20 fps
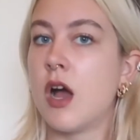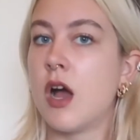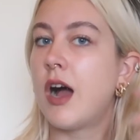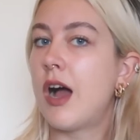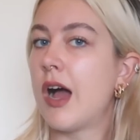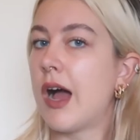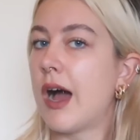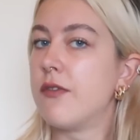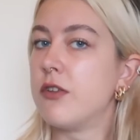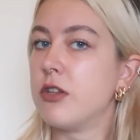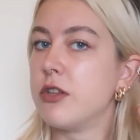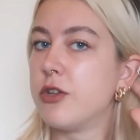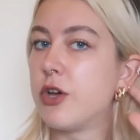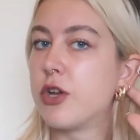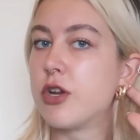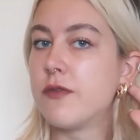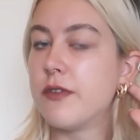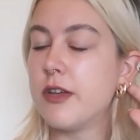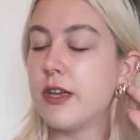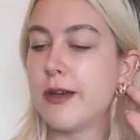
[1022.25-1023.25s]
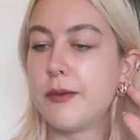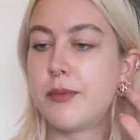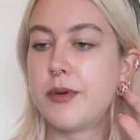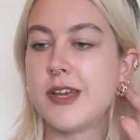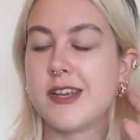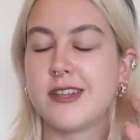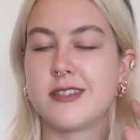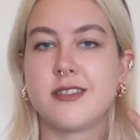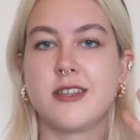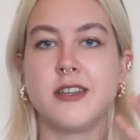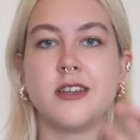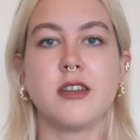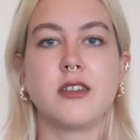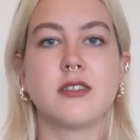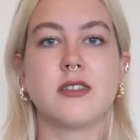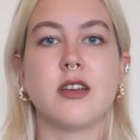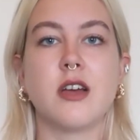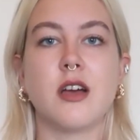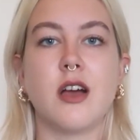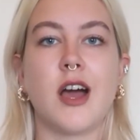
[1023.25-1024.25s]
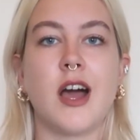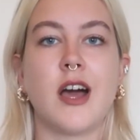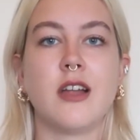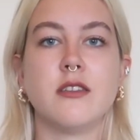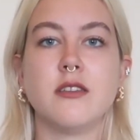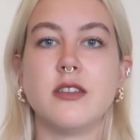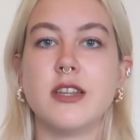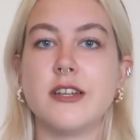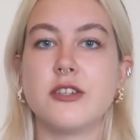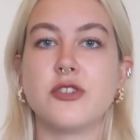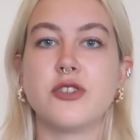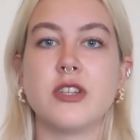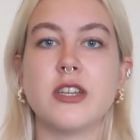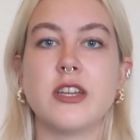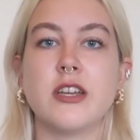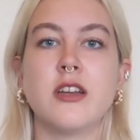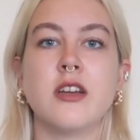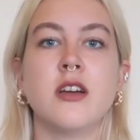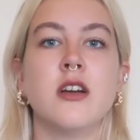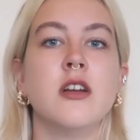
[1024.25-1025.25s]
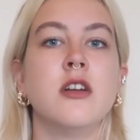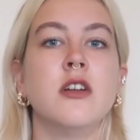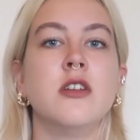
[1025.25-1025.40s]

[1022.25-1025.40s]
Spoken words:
I have a lot of ear piercings and literally